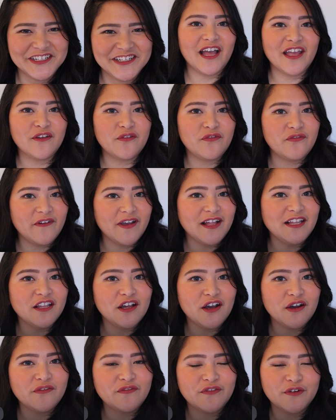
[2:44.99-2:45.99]
I fell
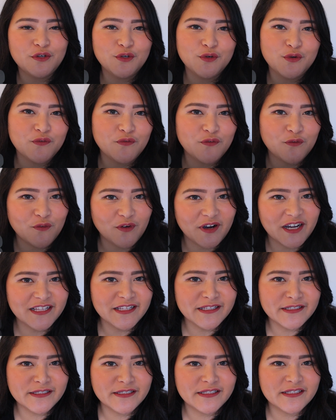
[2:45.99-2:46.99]
off a roof
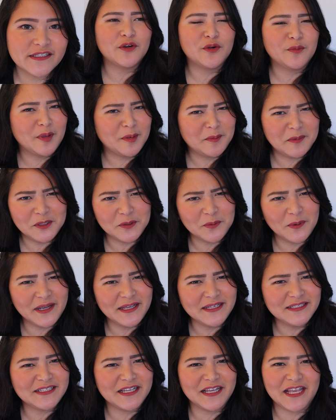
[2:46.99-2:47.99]
once, or maybe twice,